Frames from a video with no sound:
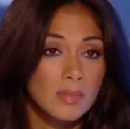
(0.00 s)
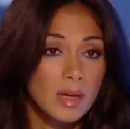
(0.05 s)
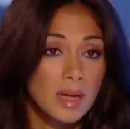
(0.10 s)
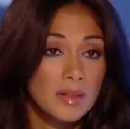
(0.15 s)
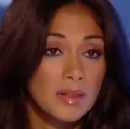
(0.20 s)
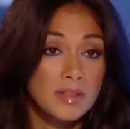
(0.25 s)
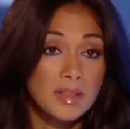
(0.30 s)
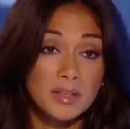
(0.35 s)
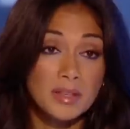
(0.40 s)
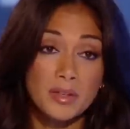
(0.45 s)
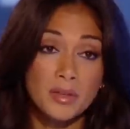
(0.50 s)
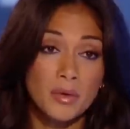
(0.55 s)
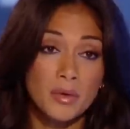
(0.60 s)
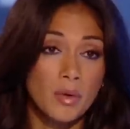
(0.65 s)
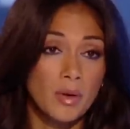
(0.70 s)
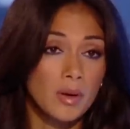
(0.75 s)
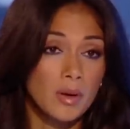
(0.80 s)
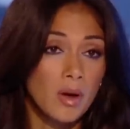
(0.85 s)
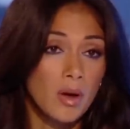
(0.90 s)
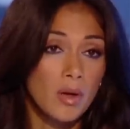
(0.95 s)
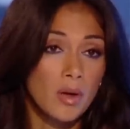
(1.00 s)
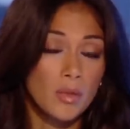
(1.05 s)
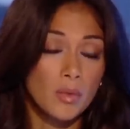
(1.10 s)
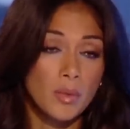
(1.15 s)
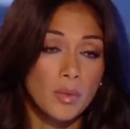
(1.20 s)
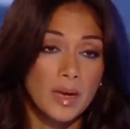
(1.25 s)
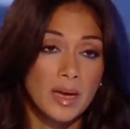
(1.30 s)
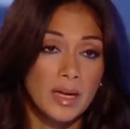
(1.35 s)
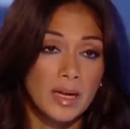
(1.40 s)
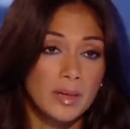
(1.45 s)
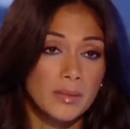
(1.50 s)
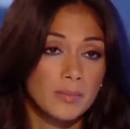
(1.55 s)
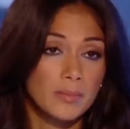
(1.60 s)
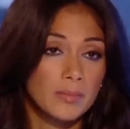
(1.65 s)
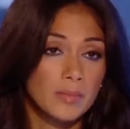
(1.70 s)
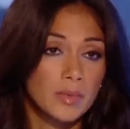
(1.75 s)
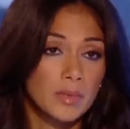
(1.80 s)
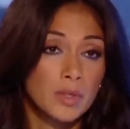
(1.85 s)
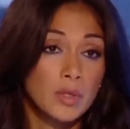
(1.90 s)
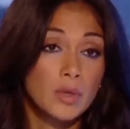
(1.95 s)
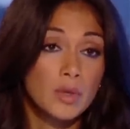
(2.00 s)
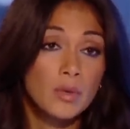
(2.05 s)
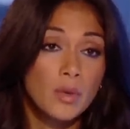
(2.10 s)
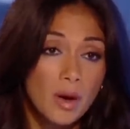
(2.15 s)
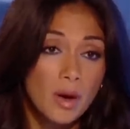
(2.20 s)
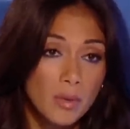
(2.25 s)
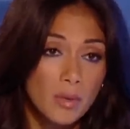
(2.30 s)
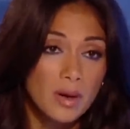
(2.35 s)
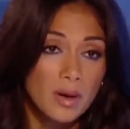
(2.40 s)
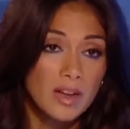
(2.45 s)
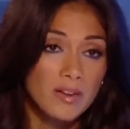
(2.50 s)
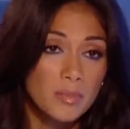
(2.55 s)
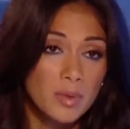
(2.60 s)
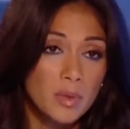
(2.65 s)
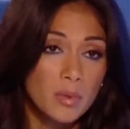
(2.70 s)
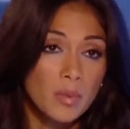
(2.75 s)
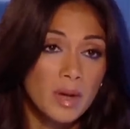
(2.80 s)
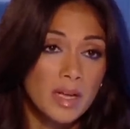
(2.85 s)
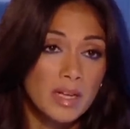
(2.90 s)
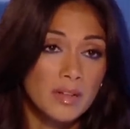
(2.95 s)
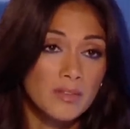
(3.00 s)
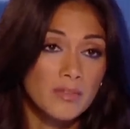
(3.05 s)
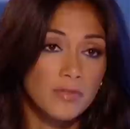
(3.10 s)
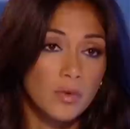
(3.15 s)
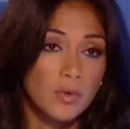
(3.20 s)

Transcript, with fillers: I think you're going all the way. You are what I've been waiting